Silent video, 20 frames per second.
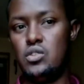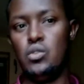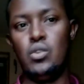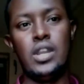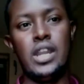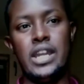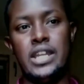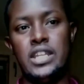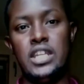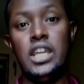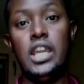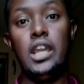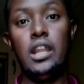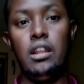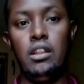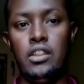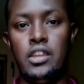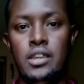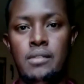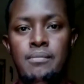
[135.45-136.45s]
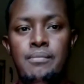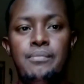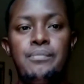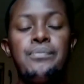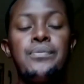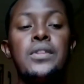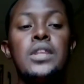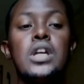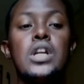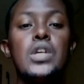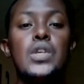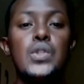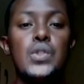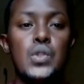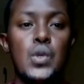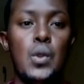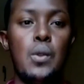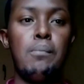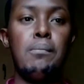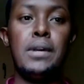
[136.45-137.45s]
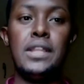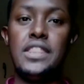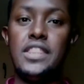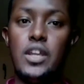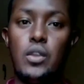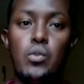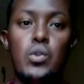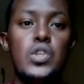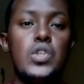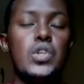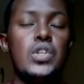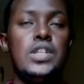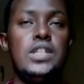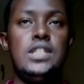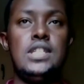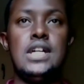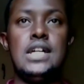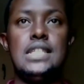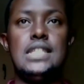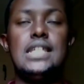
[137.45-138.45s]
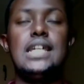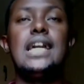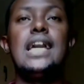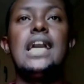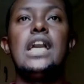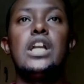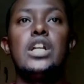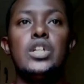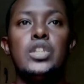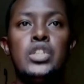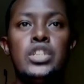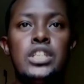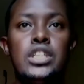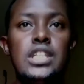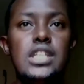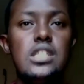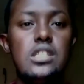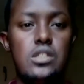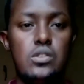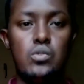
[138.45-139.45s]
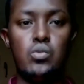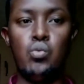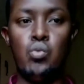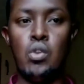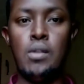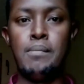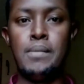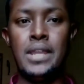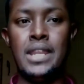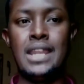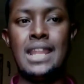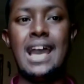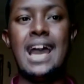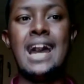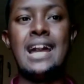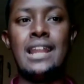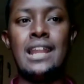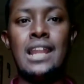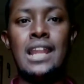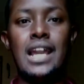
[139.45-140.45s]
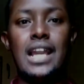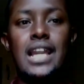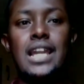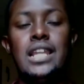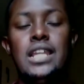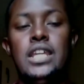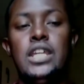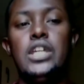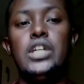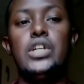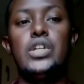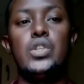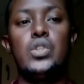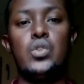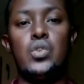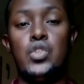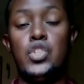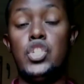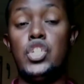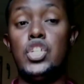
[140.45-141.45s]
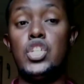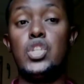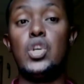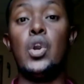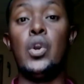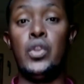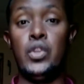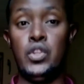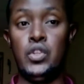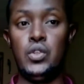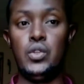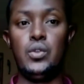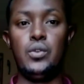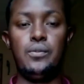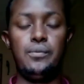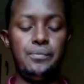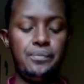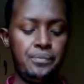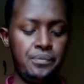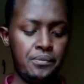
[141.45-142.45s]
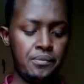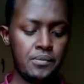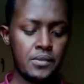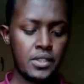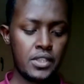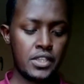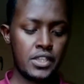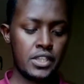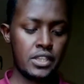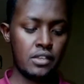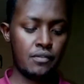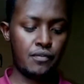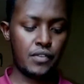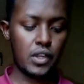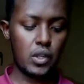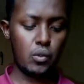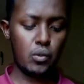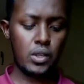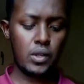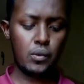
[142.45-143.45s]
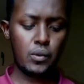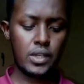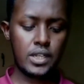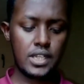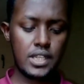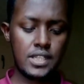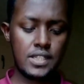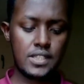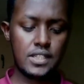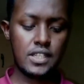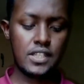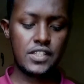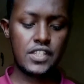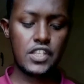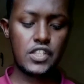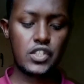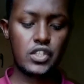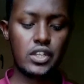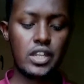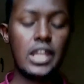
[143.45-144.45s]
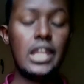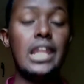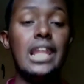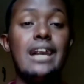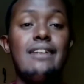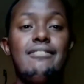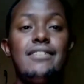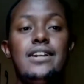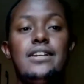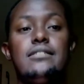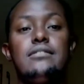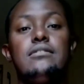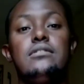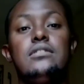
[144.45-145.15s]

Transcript: You can heal them. So, but the question is that these women are likely to cheat on you. The following one is the seasonal lover.